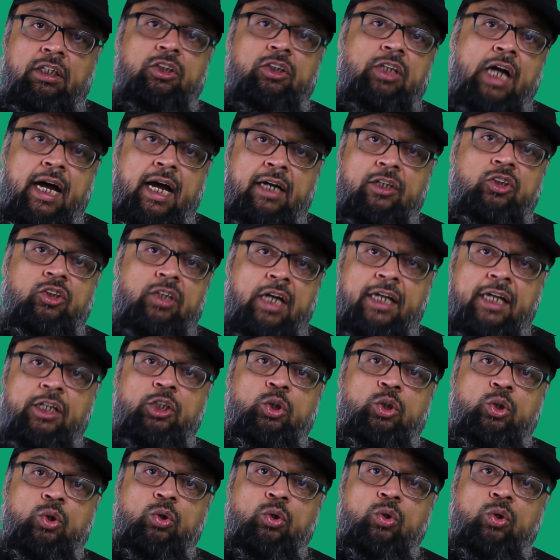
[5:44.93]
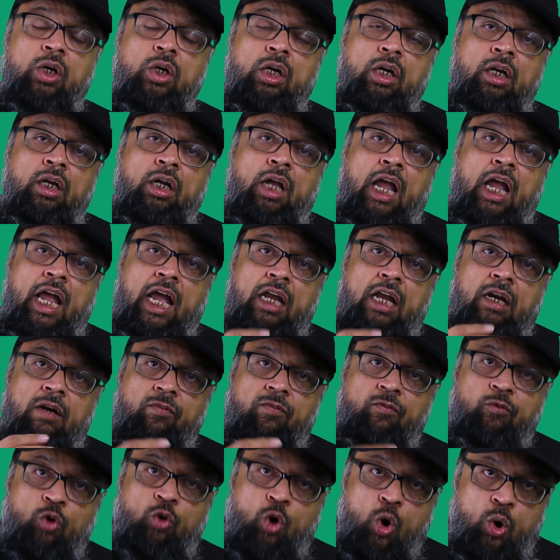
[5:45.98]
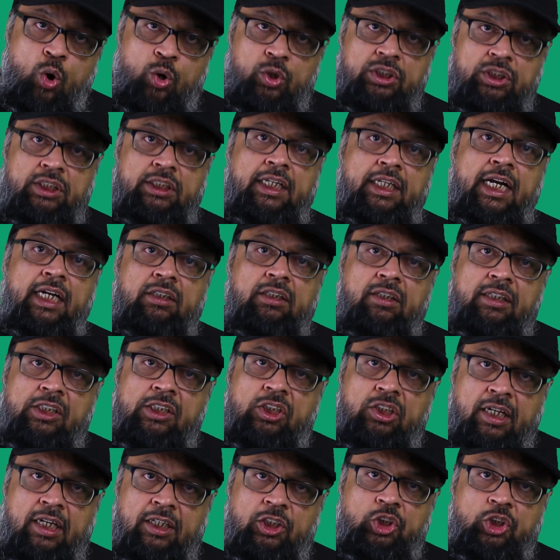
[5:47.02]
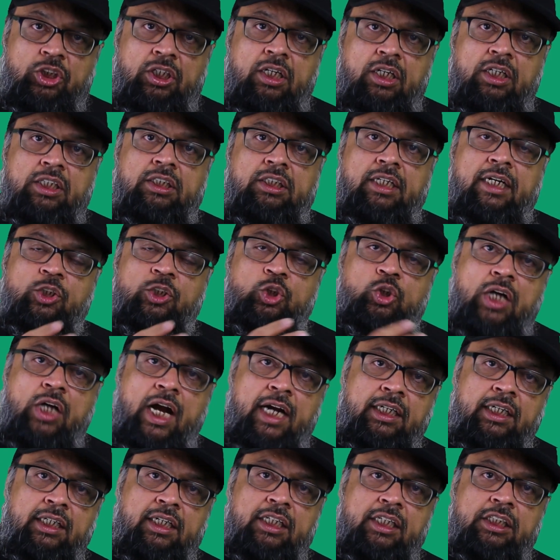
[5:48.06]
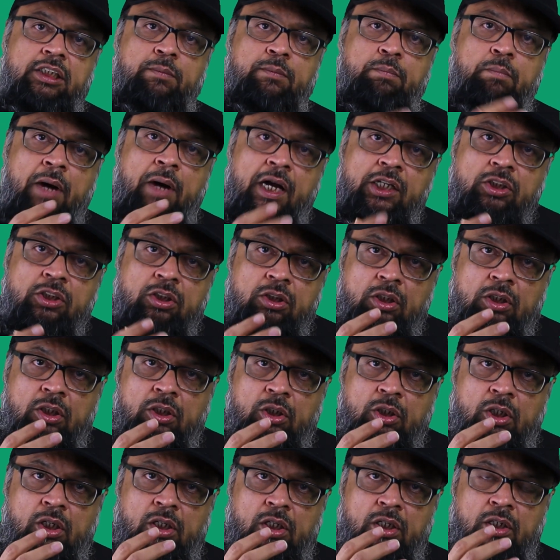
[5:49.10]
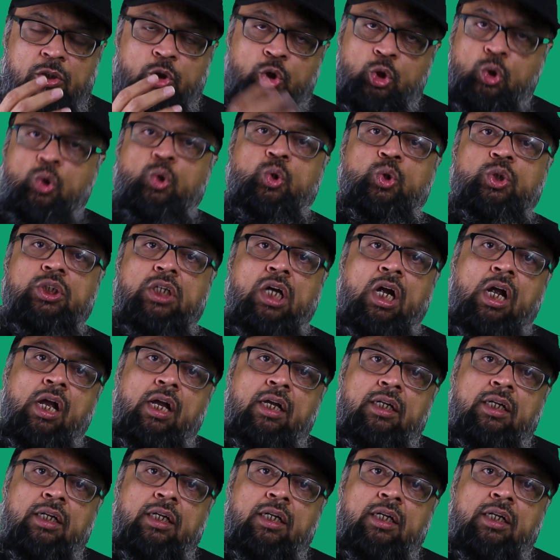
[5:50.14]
are trying to enforce that researchers and scientists must use